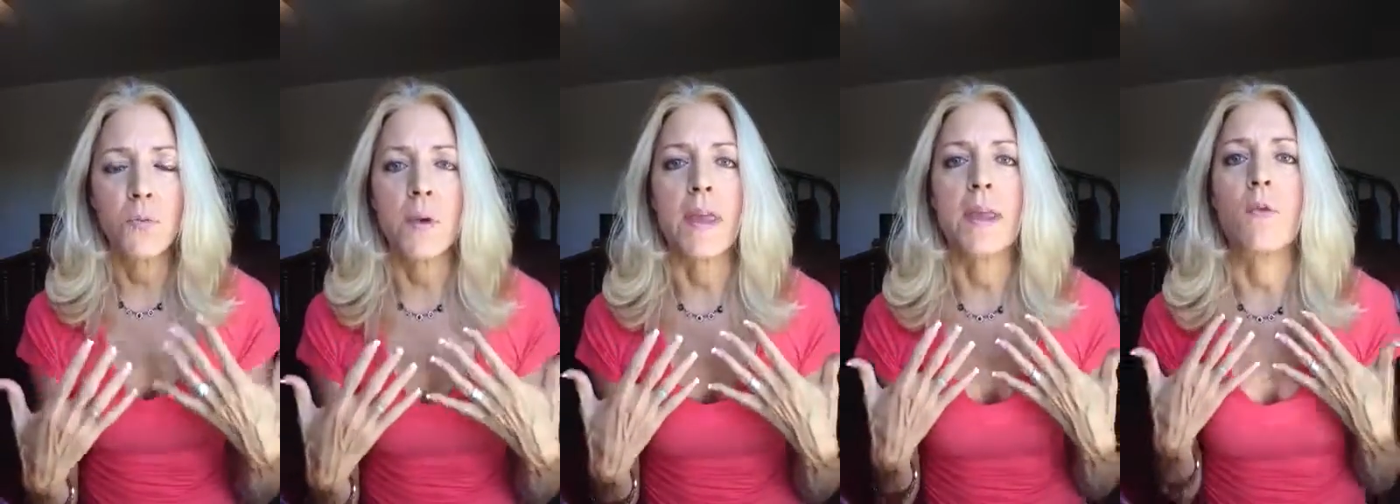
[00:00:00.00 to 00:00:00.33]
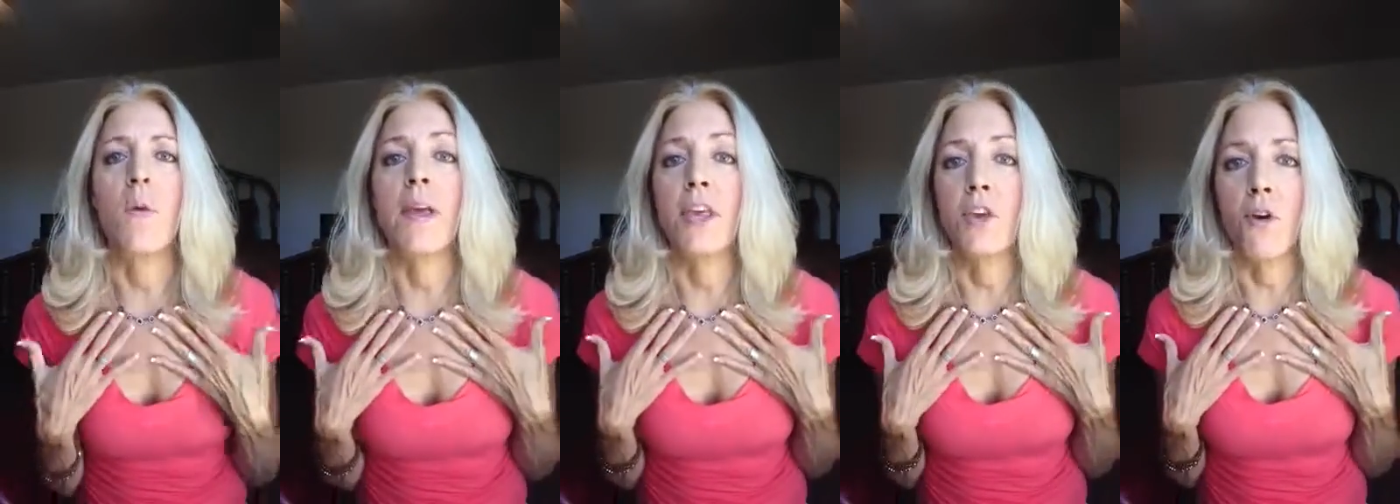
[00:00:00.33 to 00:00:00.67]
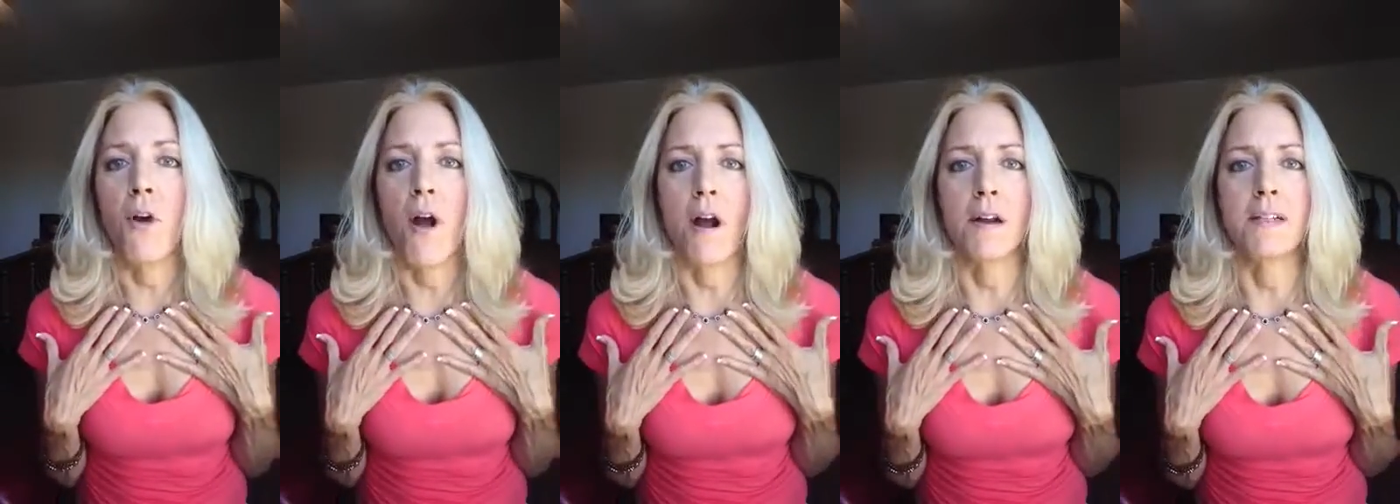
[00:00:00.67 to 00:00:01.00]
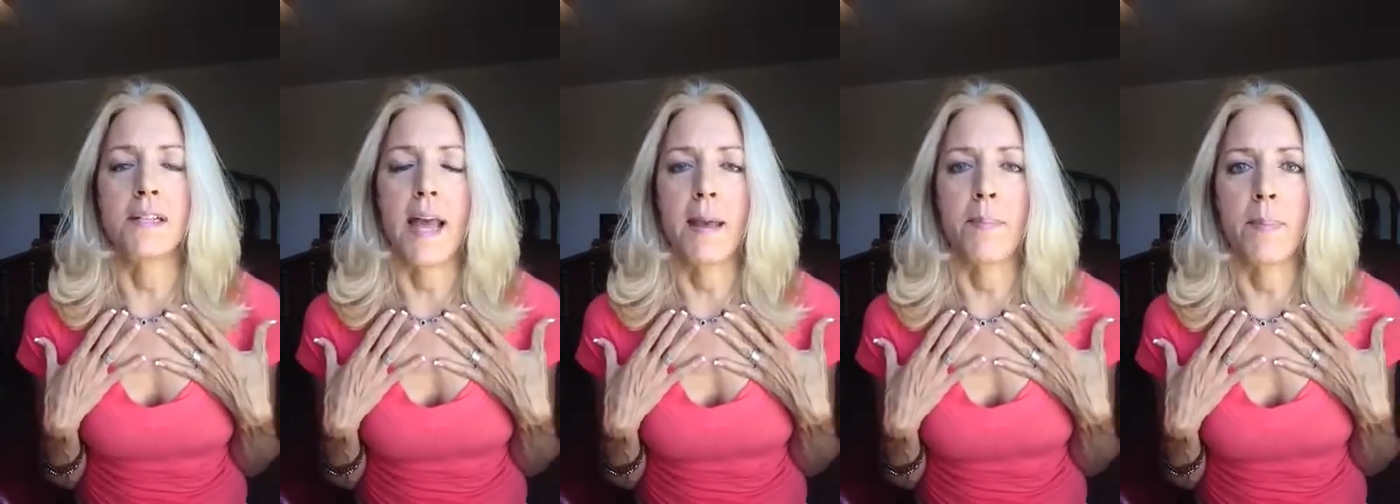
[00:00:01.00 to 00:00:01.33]
read what your heart
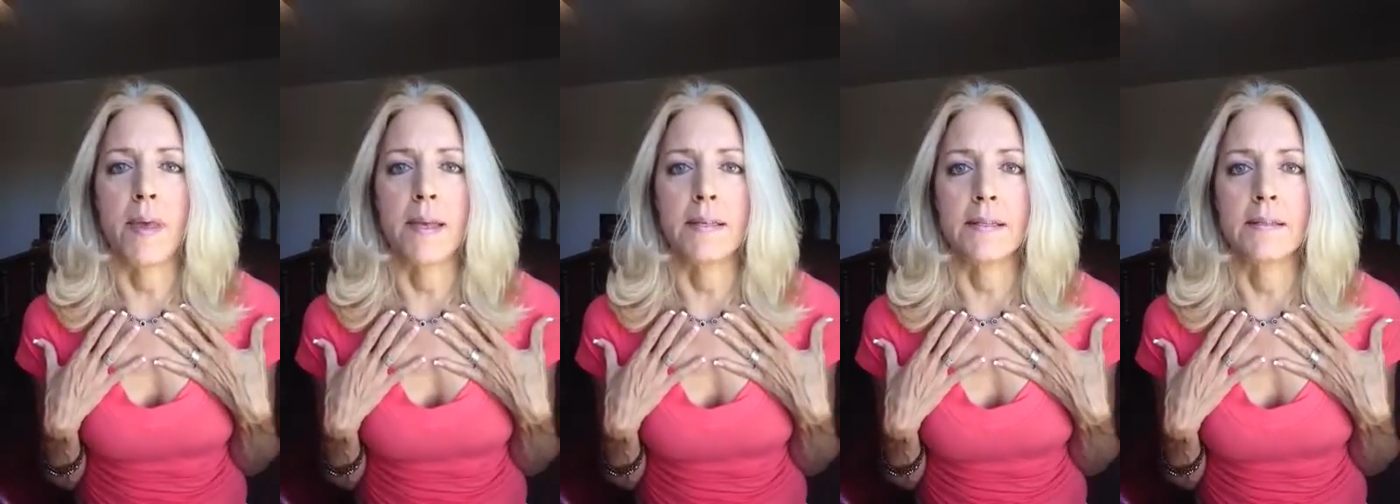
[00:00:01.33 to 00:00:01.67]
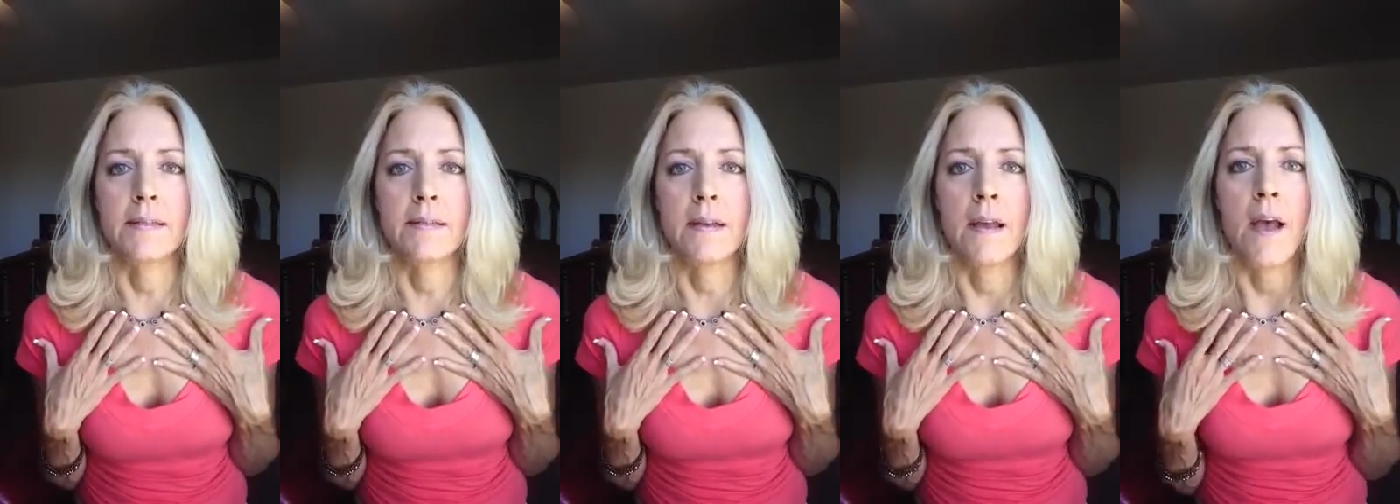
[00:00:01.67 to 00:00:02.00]
type is.